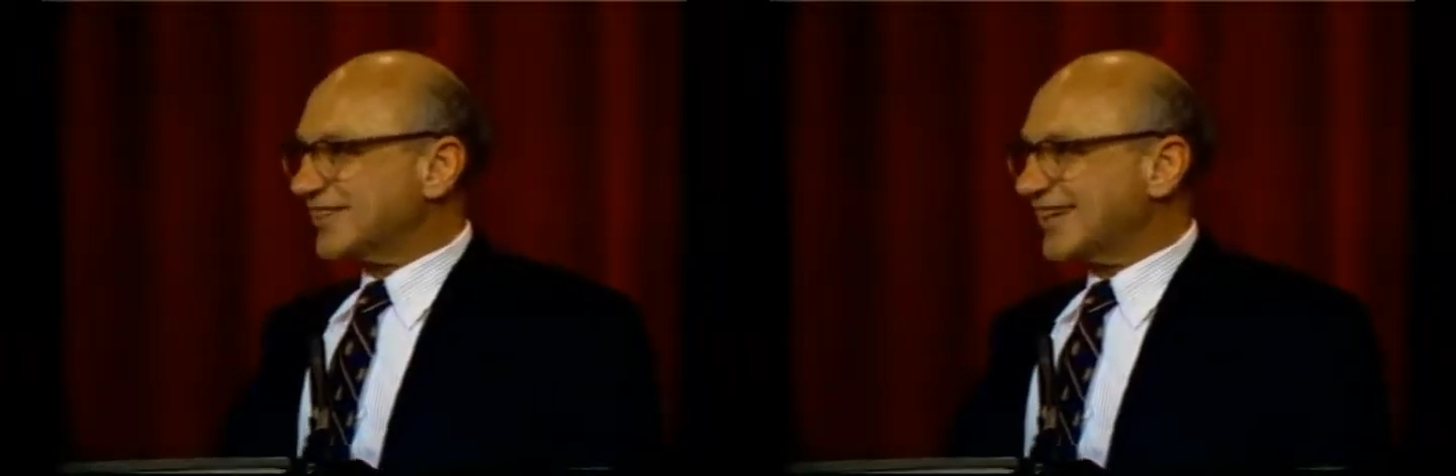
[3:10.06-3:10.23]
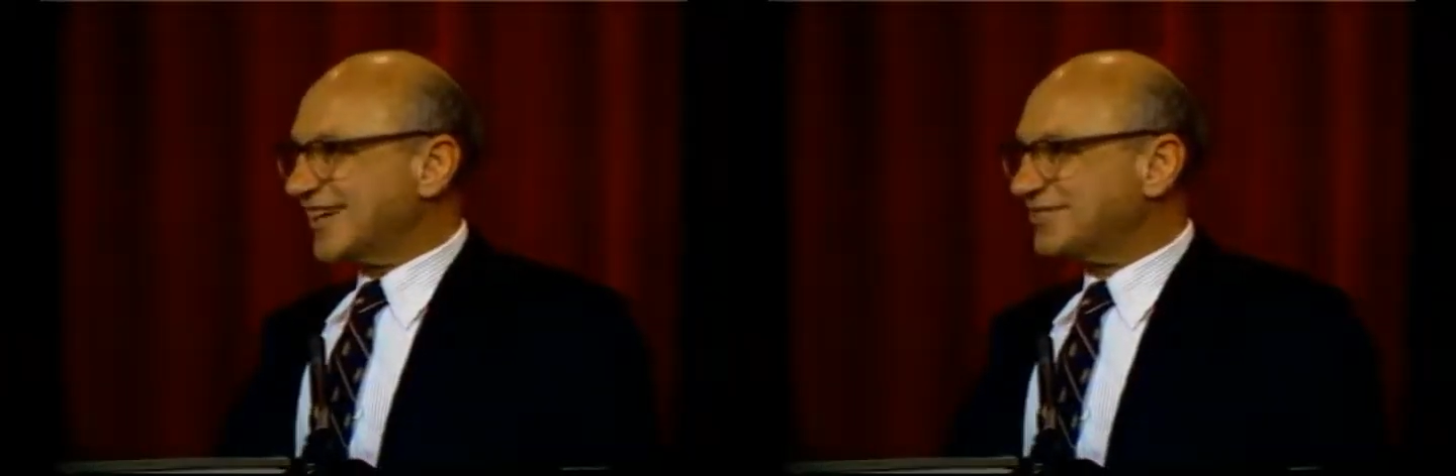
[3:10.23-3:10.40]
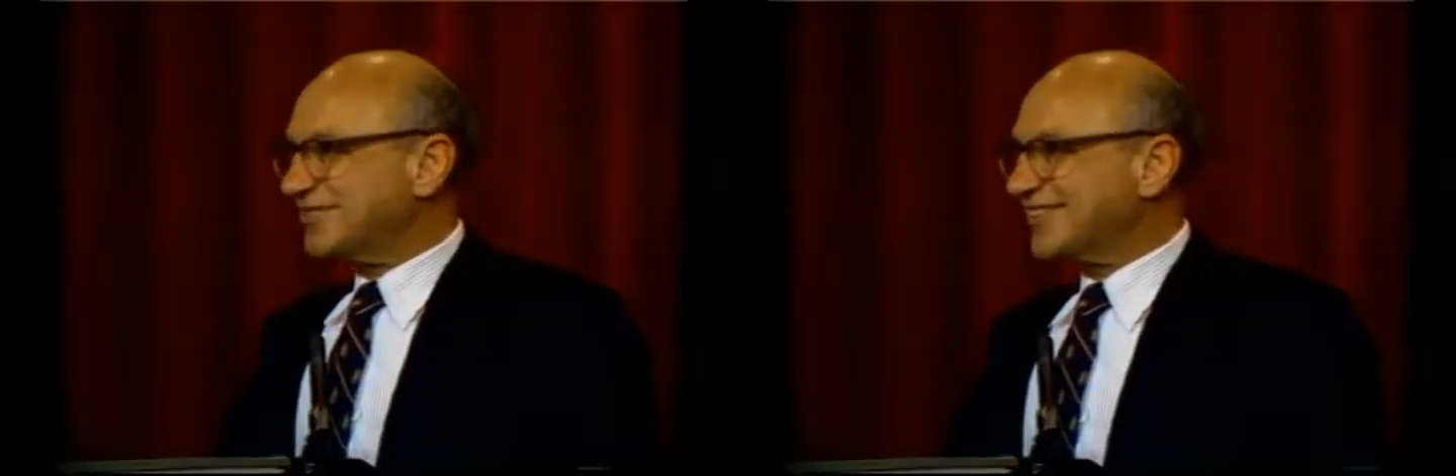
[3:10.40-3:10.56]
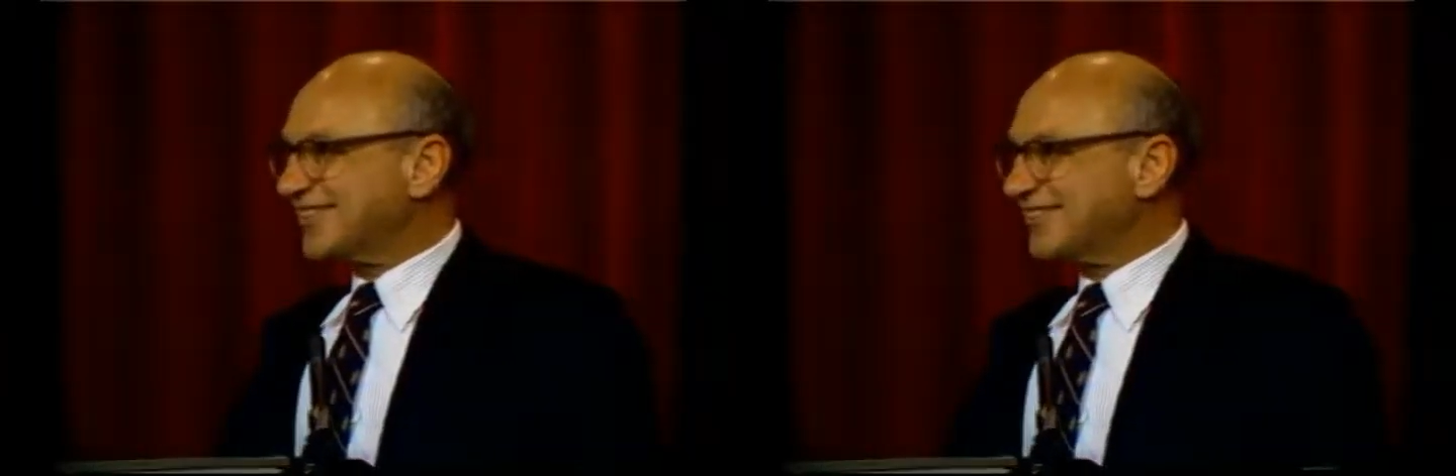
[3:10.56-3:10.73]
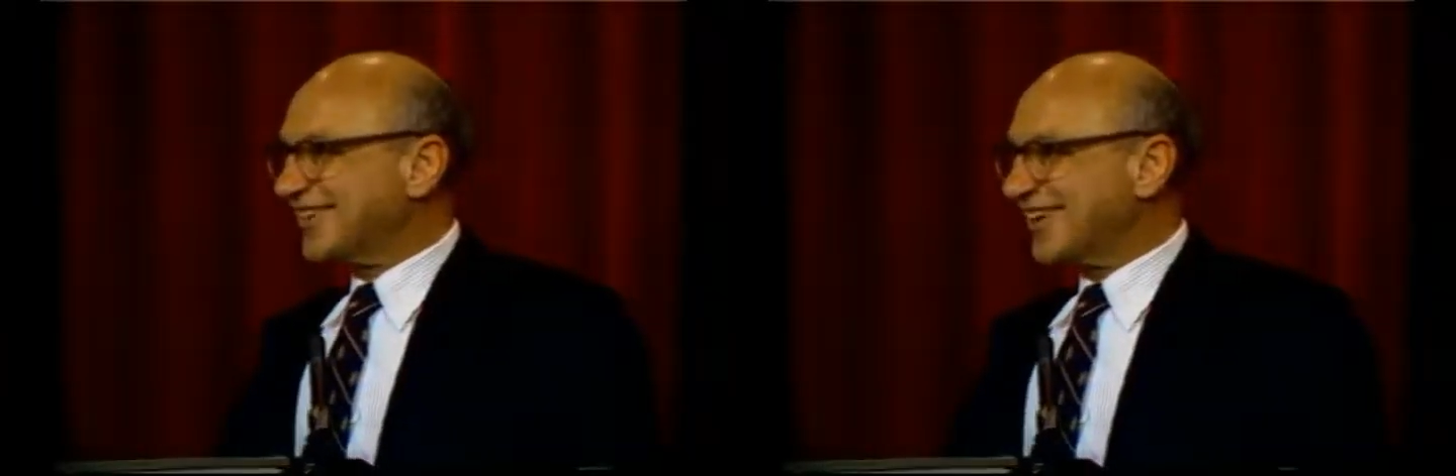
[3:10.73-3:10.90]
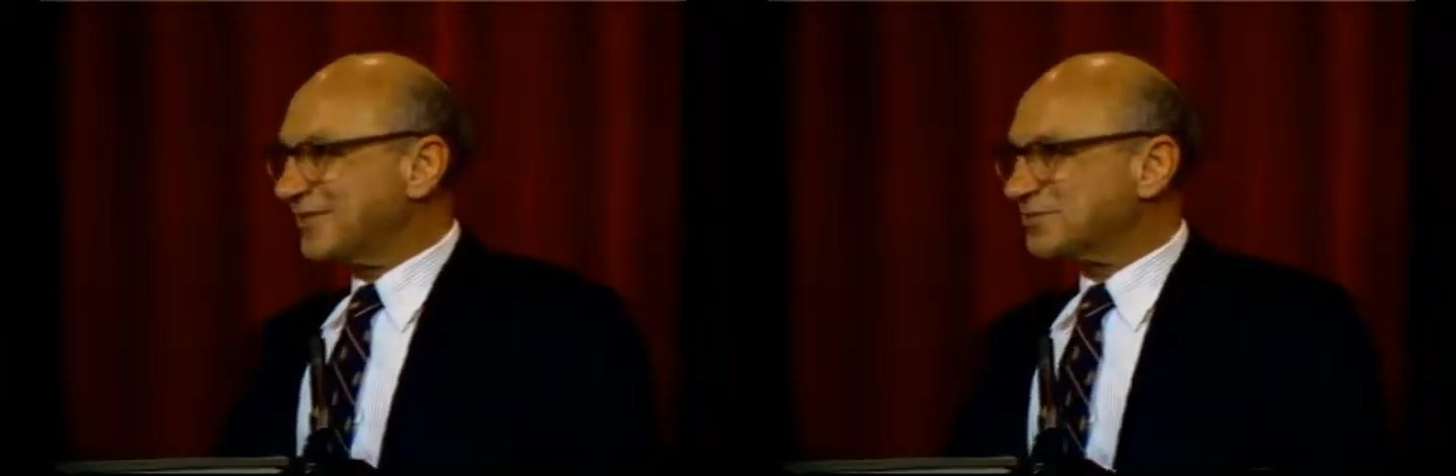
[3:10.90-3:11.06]
Avenue
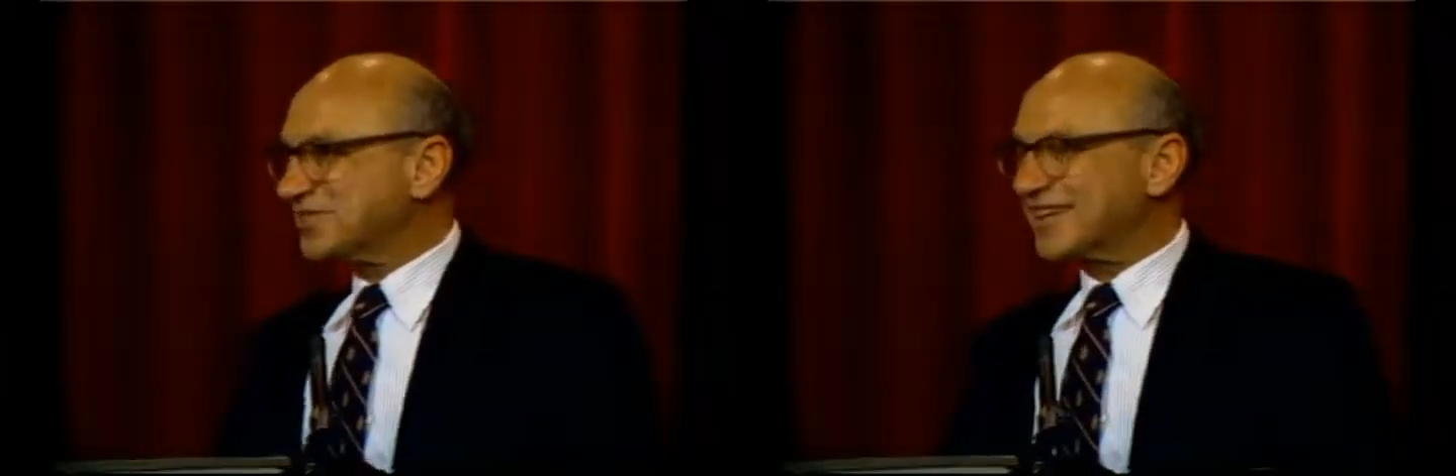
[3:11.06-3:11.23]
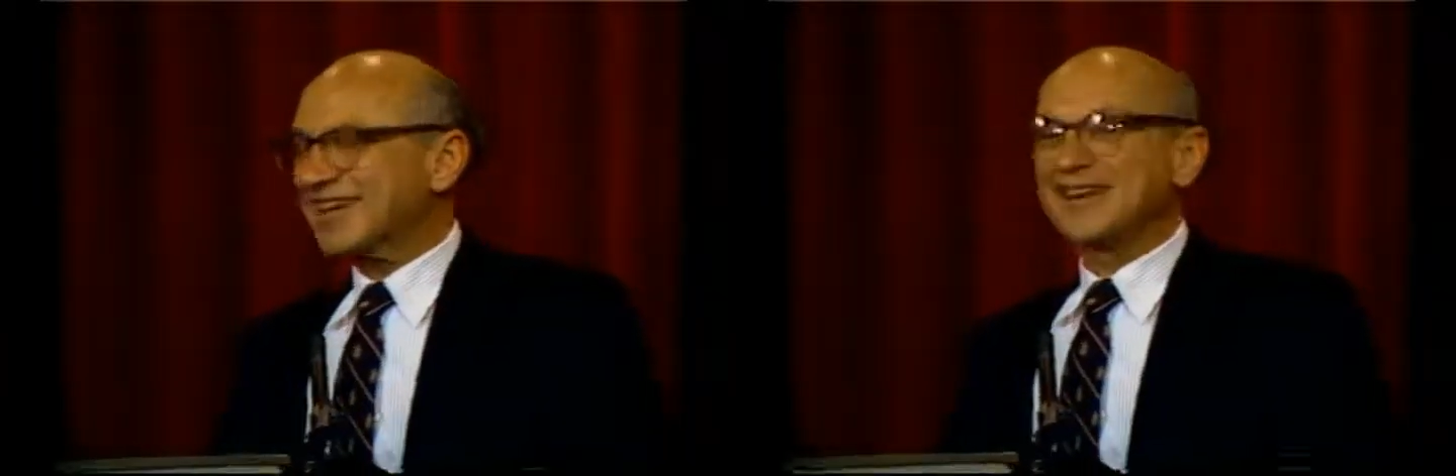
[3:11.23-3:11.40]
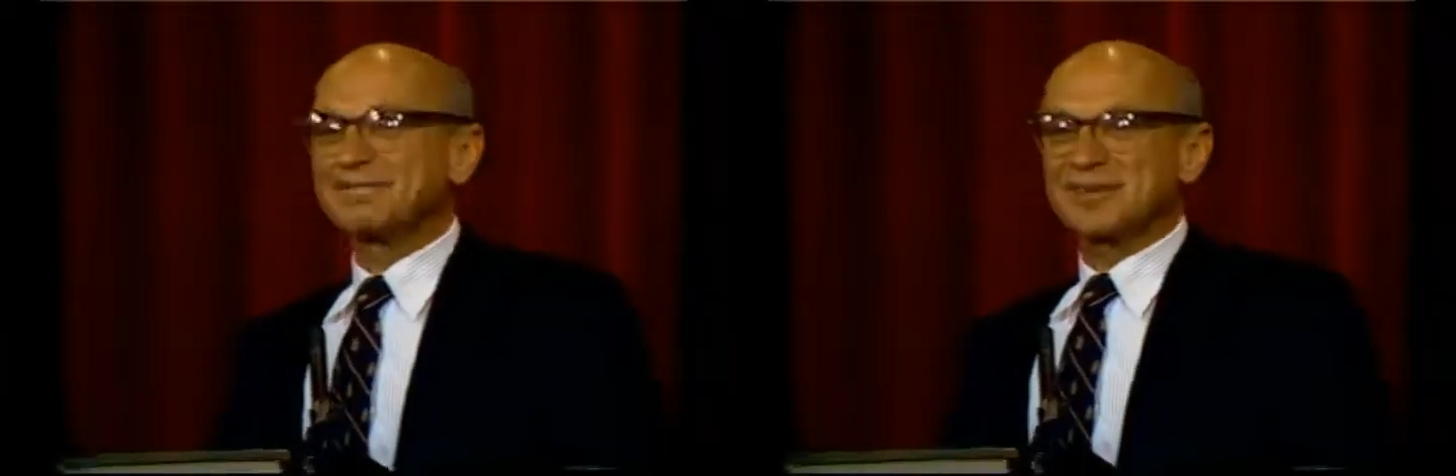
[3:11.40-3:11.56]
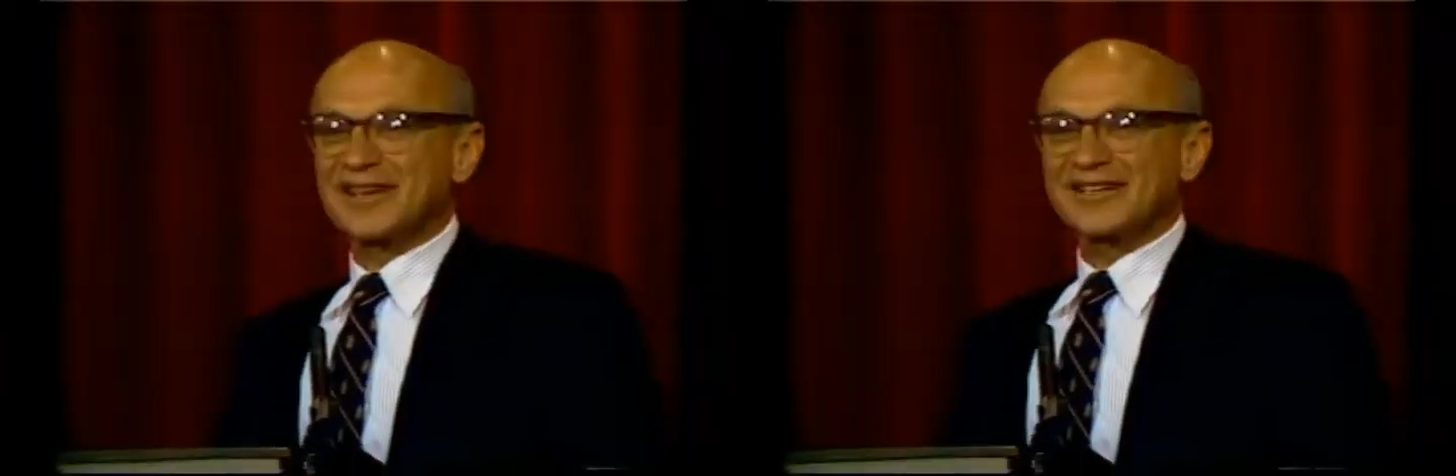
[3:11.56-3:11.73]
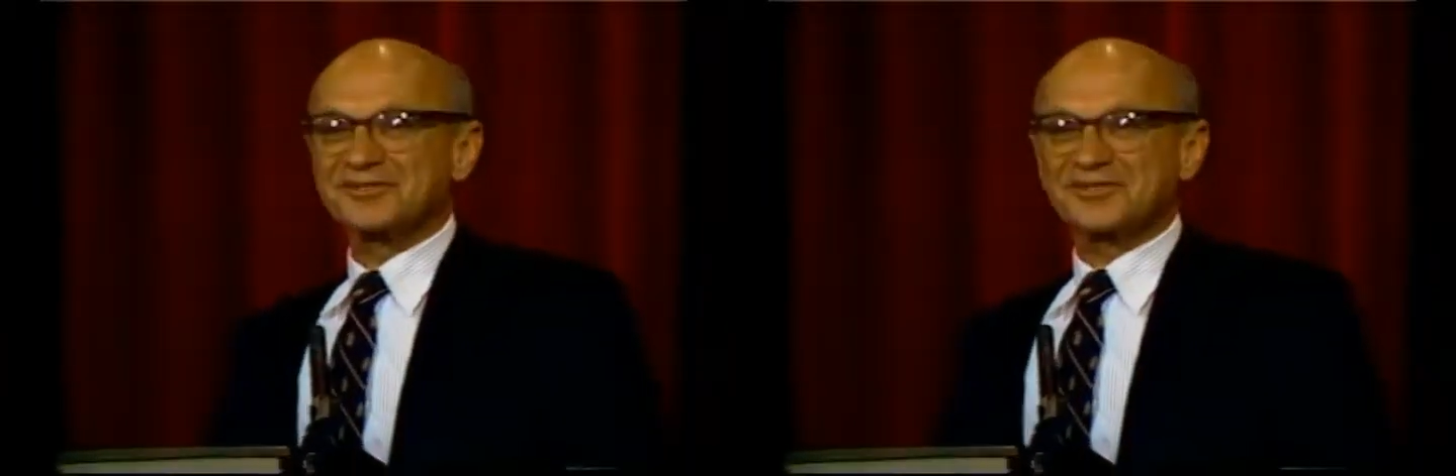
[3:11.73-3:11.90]
develops a campaign